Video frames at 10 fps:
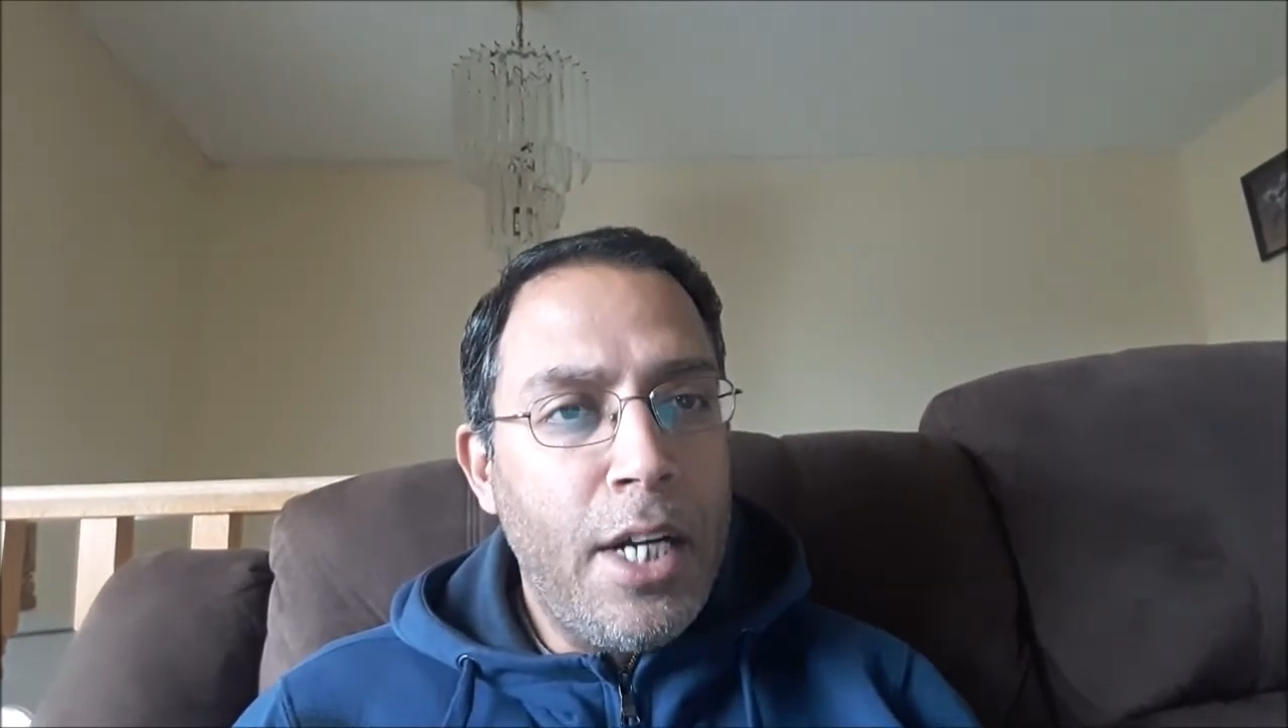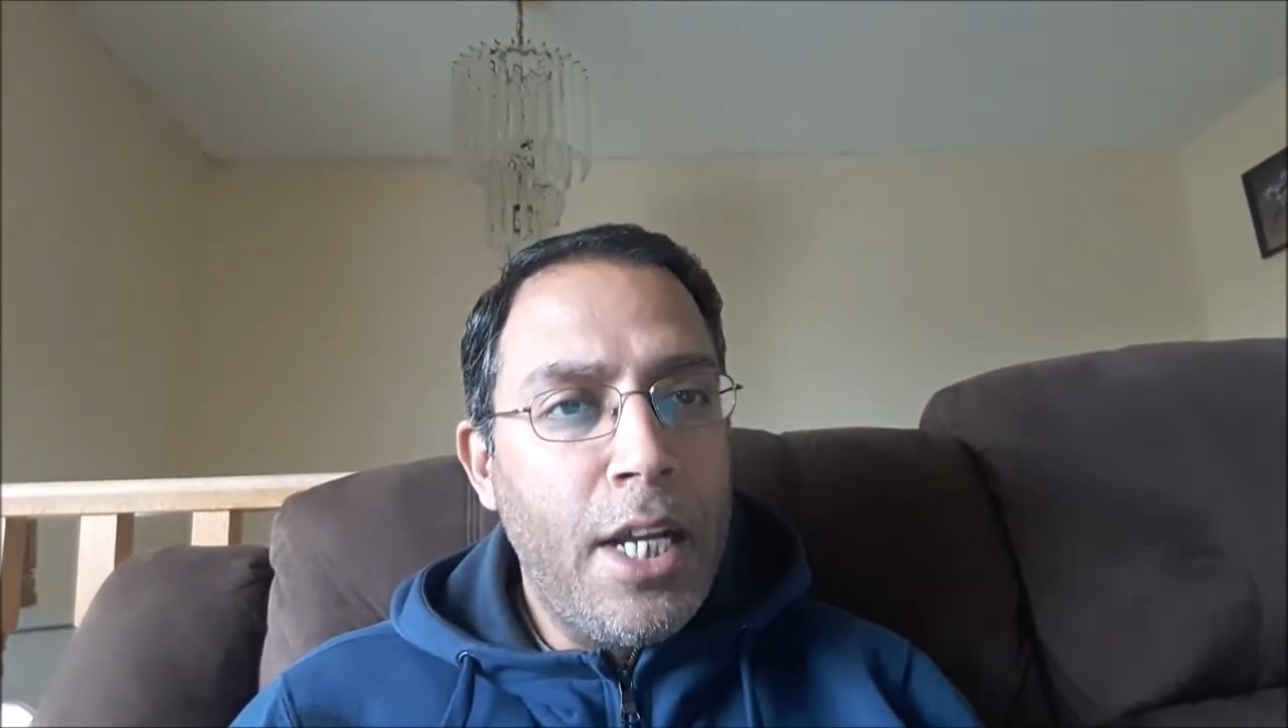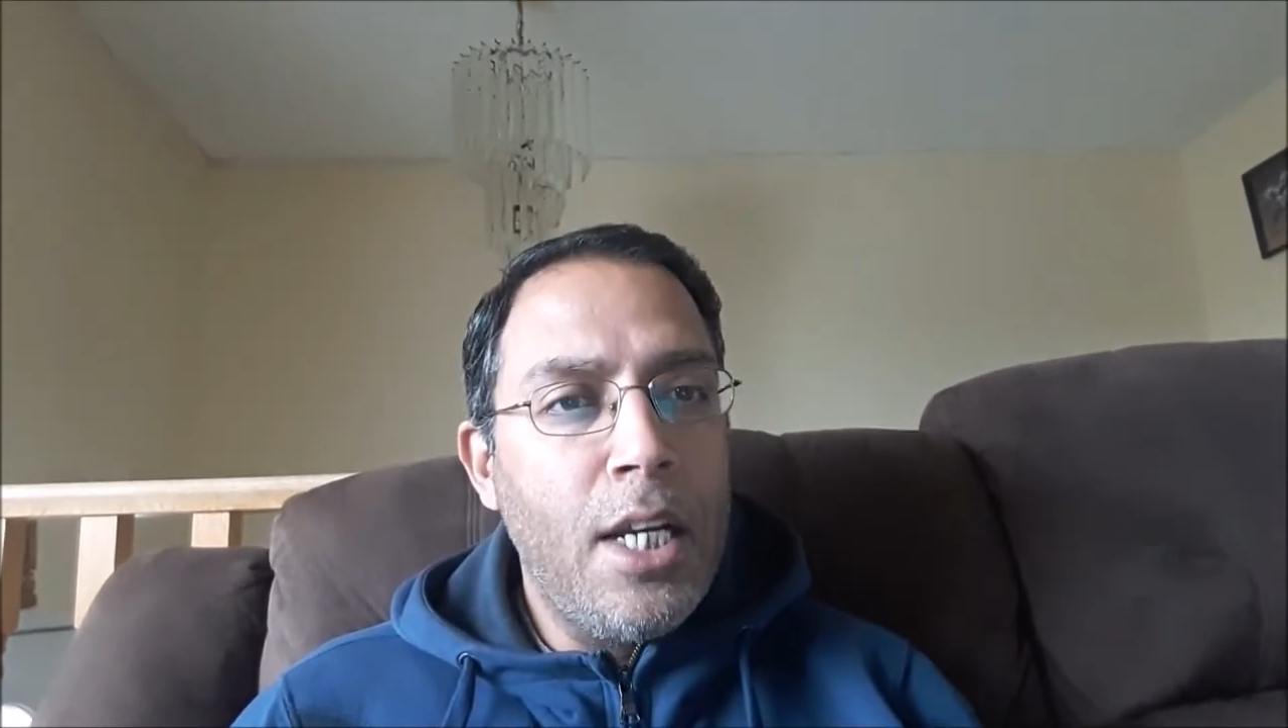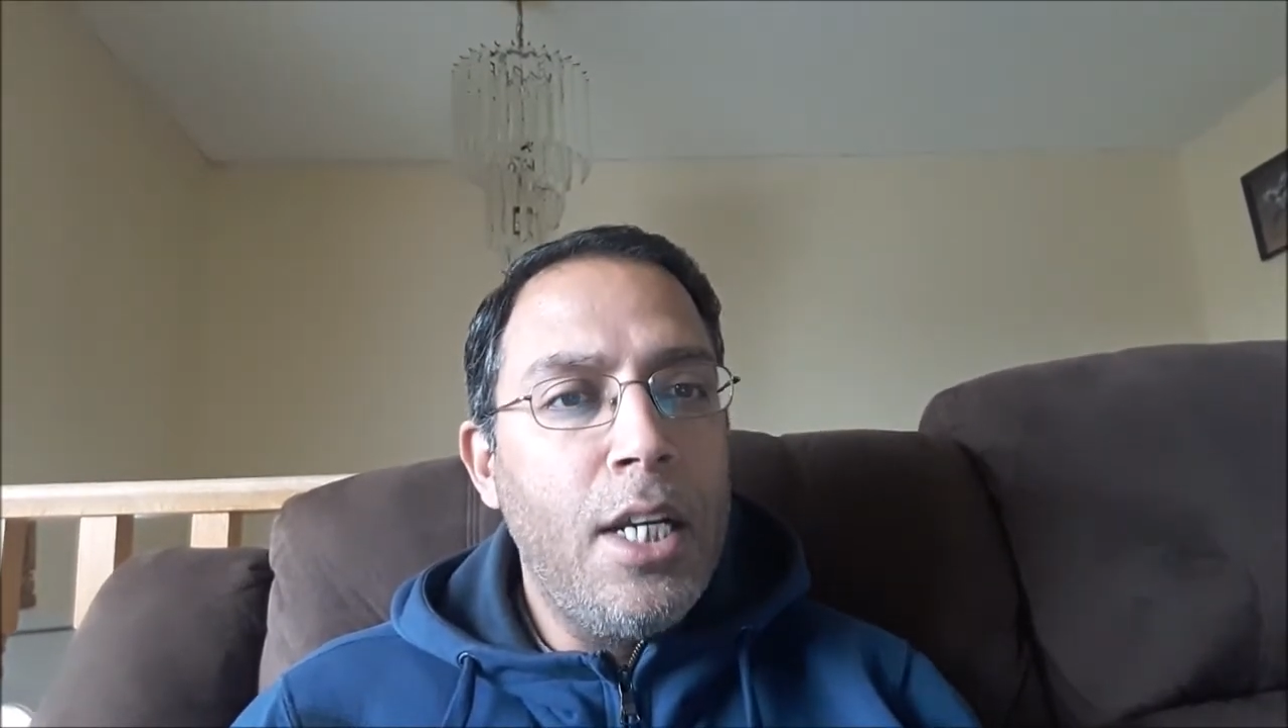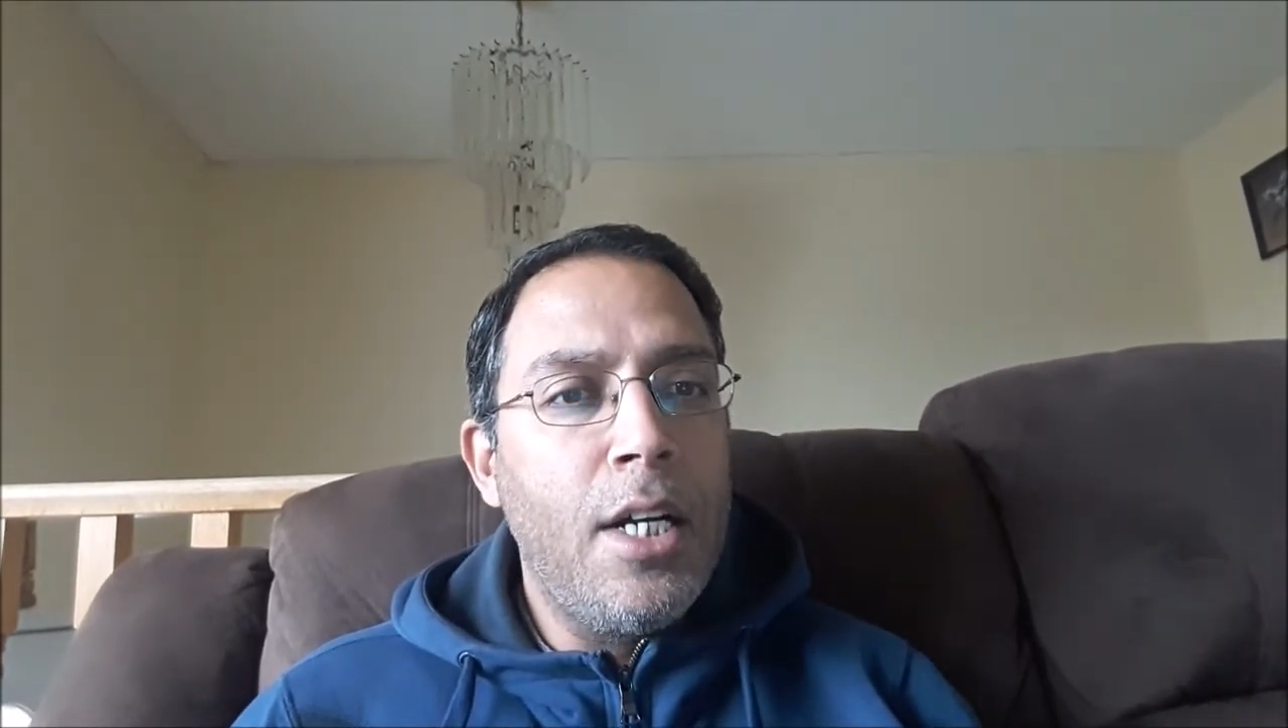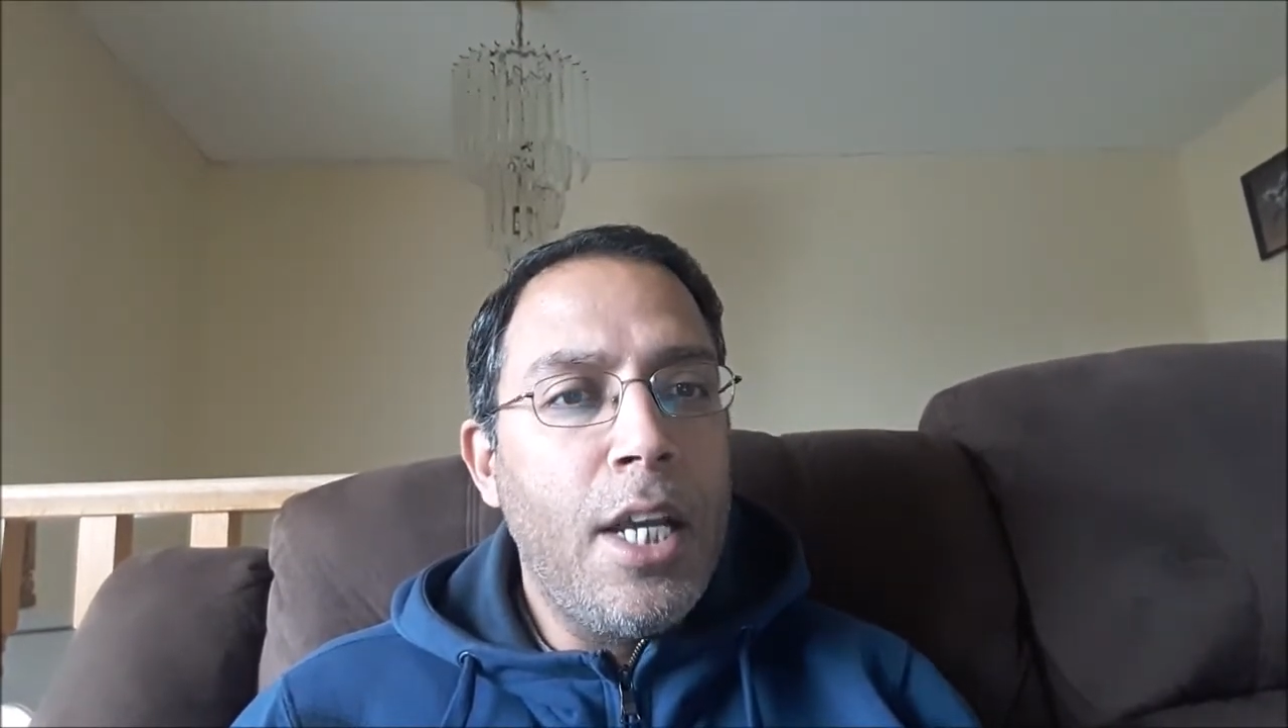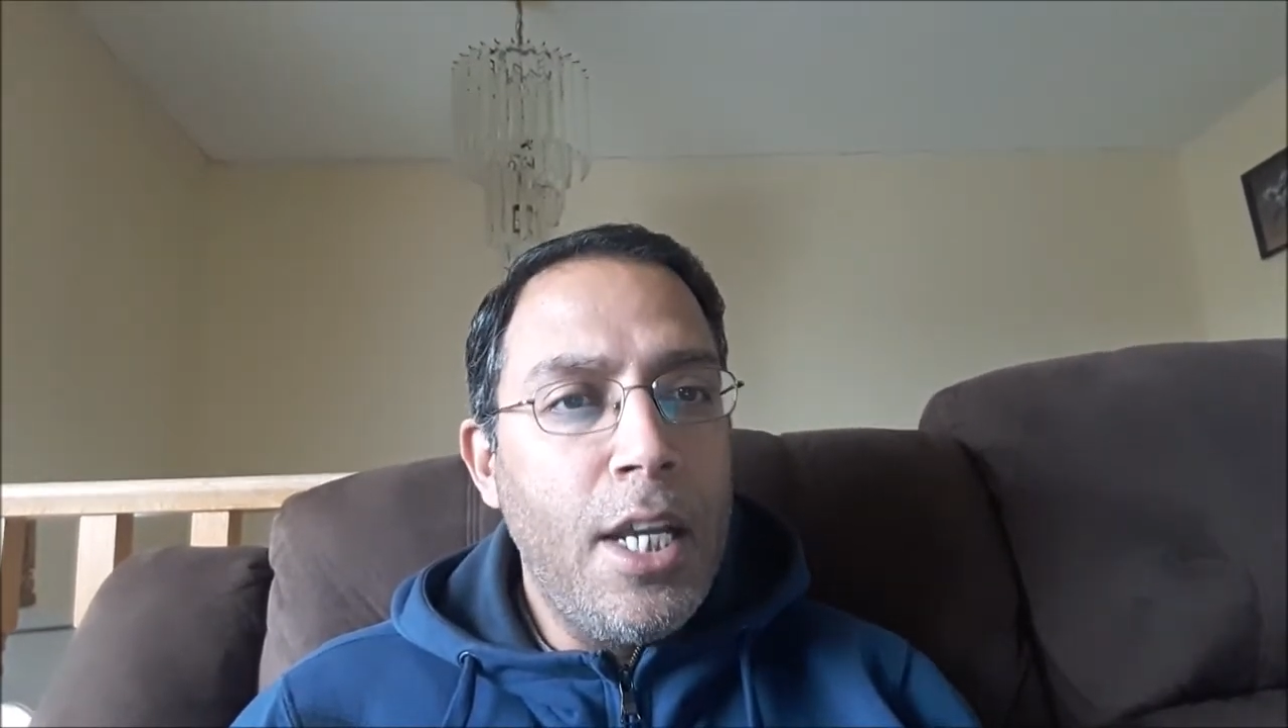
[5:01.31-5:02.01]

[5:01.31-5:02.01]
declared